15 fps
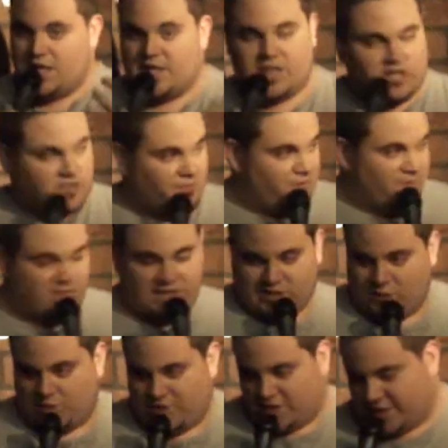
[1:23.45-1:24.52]
There's
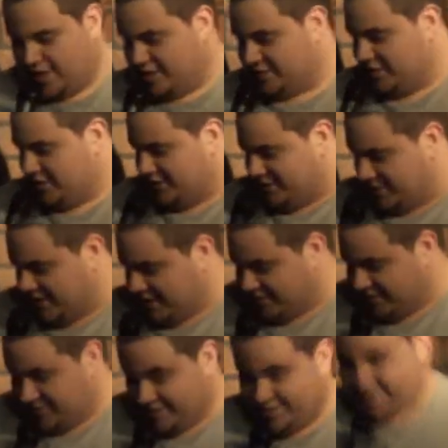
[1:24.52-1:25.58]
52 other kids on this stage.